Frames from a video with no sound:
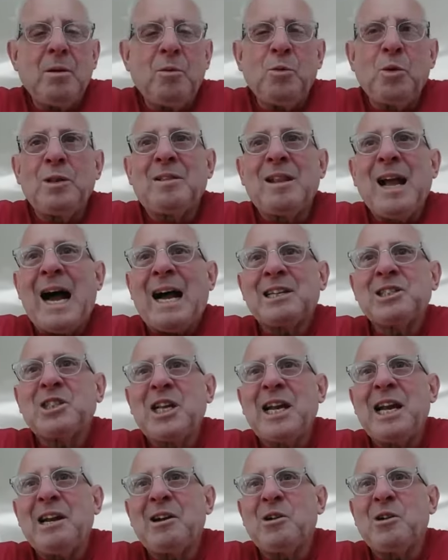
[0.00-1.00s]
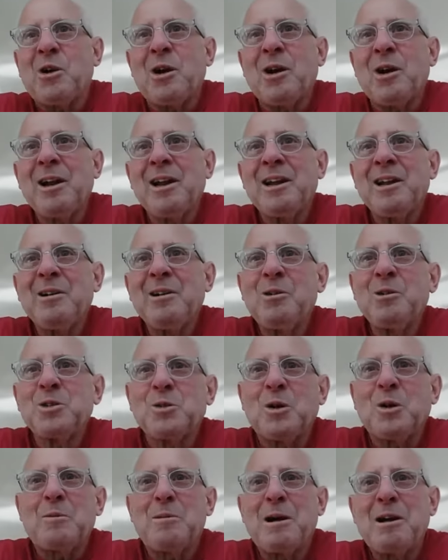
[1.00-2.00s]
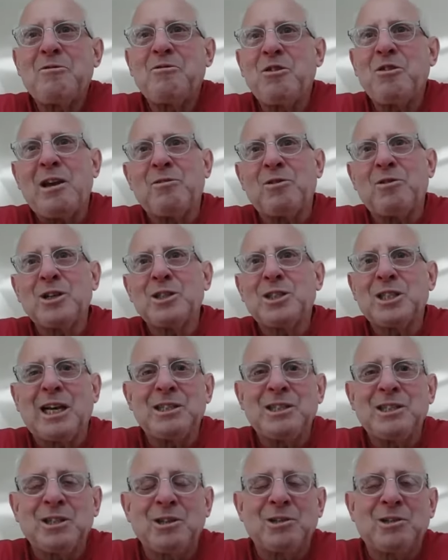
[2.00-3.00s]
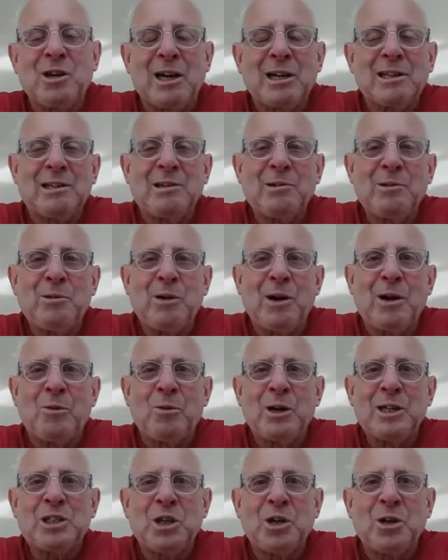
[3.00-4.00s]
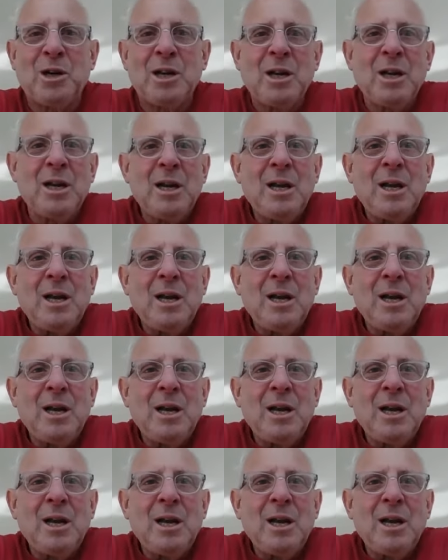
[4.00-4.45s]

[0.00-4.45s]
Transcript: with Doc Sandor, who's one of my favorites. I still talk to Richard.